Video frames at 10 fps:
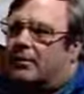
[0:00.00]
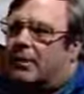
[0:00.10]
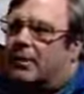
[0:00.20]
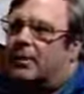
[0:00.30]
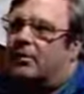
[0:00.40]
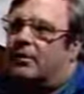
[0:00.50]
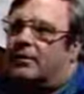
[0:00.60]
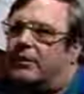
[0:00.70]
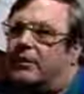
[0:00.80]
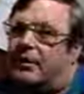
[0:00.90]
In the early
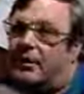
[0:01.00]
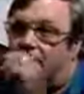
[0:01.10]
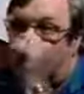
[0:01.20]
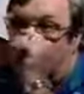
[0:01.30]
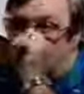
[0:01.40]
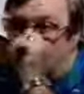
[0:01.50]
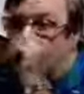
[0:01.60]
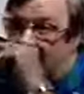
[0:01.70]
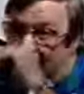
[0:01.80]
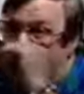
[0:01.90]
70s,
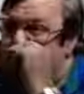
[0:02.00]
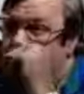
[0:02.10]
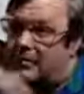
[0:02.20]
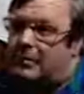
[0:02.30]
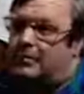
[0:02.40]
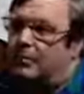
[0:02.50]
doctors knew that the